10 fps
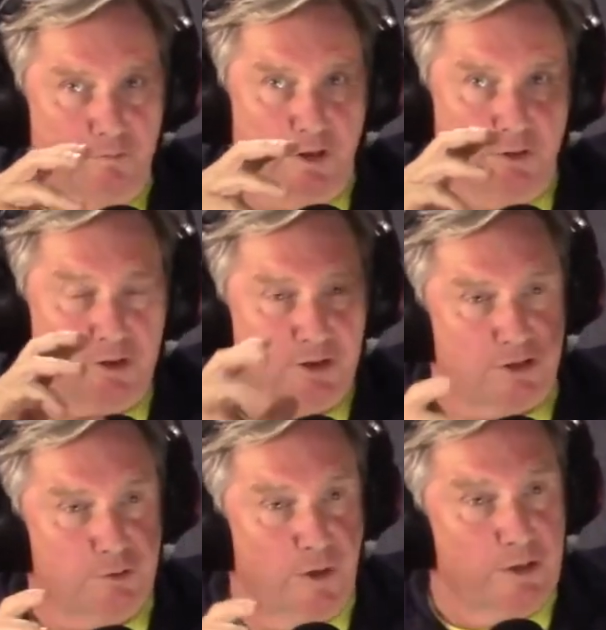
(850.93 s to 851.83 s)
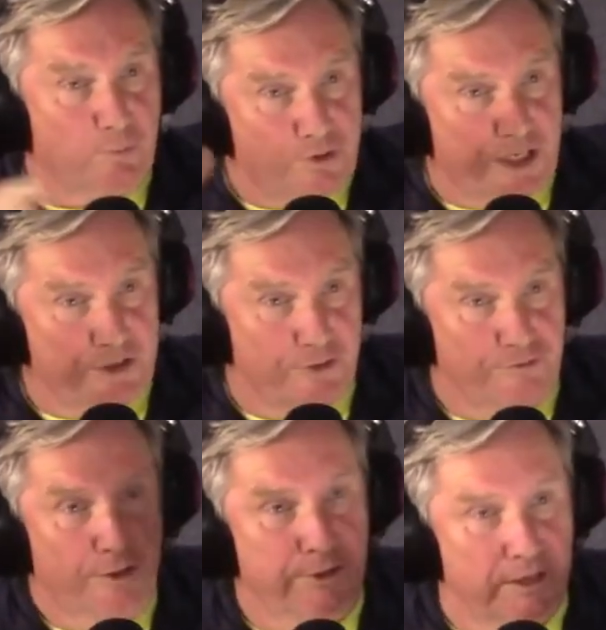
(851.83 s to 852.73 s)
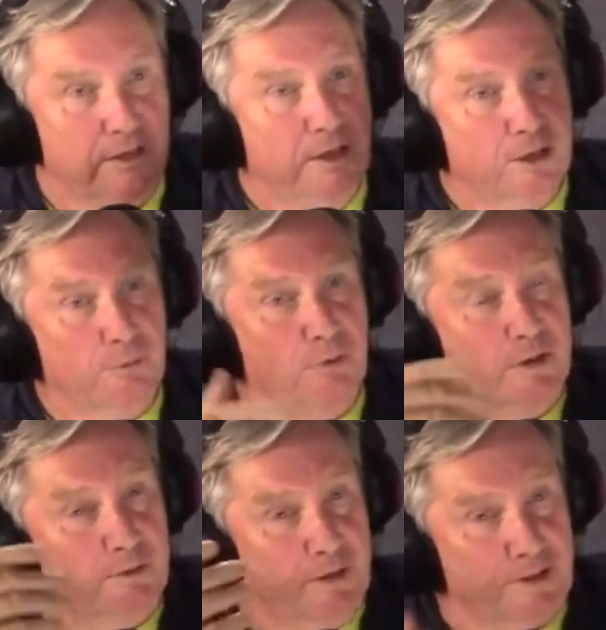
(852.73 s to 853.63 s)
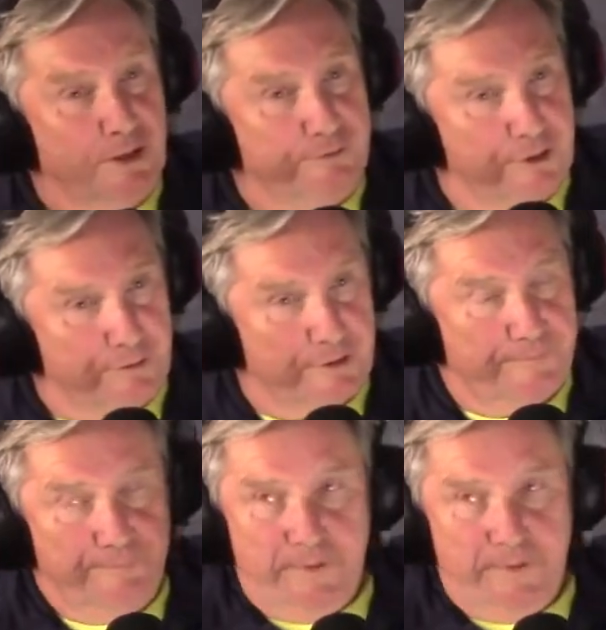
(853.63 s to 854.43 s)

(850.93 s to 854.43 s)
goes in such a way, the more data you throw at it, the more it self-tunes.